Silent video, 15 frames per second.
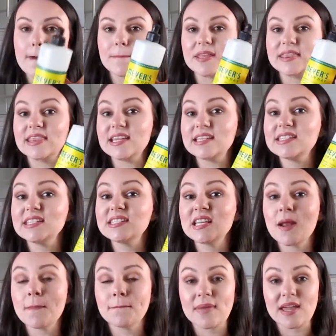But this is
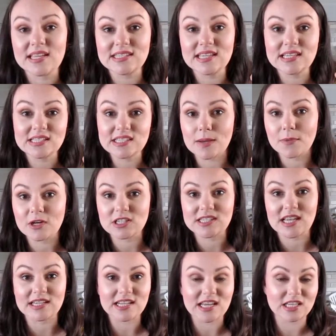an amazing summer
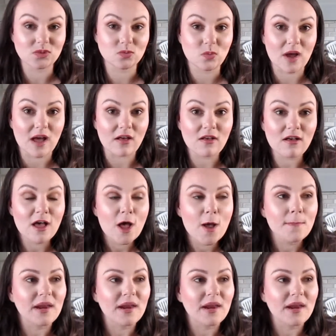scent as well,